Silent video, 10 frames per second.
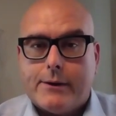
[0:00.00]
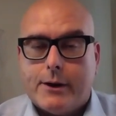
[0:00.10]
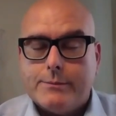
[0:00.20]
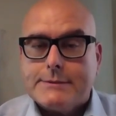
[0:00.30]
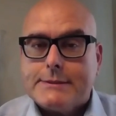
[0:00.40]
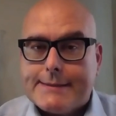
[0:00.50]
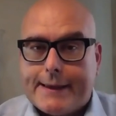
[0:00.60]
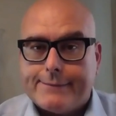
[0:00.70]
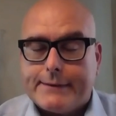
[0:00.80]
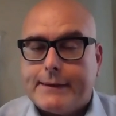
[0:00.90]
homes
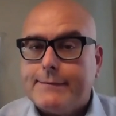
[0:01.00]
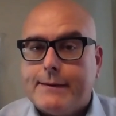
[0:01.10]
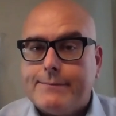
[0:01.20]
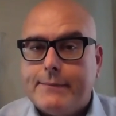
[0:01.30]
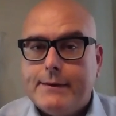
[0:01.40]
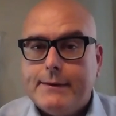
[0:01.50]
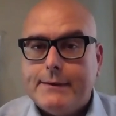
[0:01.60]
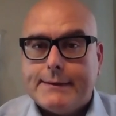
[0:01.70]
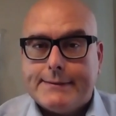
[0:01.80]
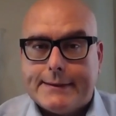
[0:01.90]
safe and give them
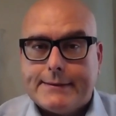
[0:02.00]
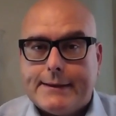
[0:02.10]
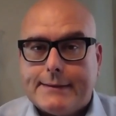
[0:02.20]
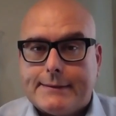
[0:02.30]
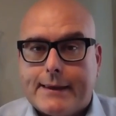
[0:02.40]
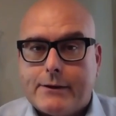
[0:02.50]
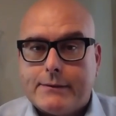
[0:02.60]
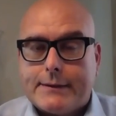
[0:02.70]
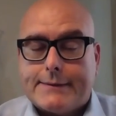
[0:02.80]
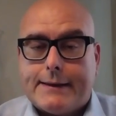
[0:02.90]
the dignity that they're
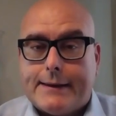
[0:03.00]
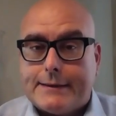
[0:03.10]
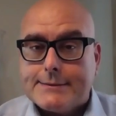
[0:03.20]
that they need.